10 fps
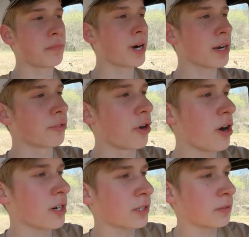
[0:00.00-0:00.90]
to be bringing
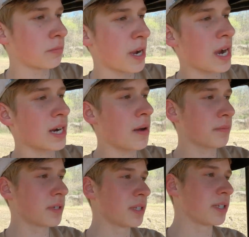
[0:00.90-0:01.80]
rocks back
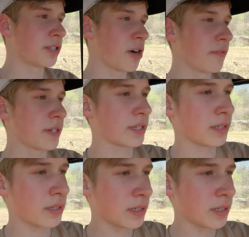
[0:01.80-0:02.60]
up to the surface.